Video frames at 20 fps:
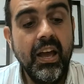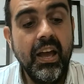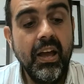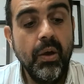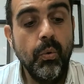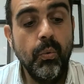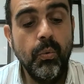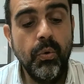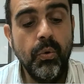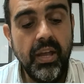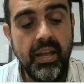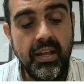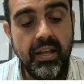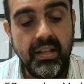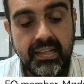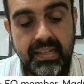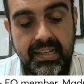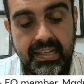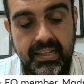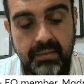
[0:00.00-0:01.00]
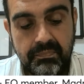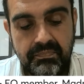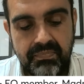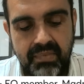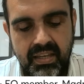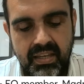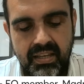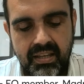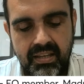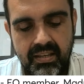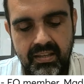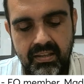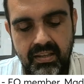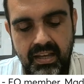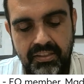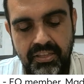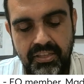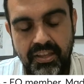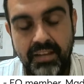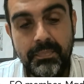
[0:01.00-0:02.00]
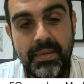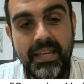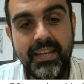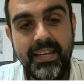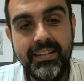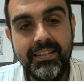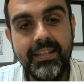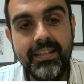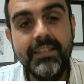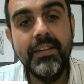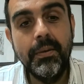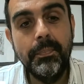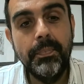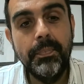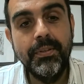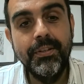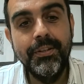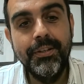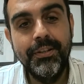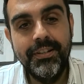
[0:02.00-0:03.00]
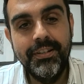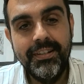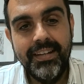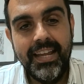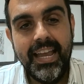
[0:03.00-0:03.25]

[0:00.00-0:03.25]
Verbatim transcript: Well, um, I think being an entrepreneur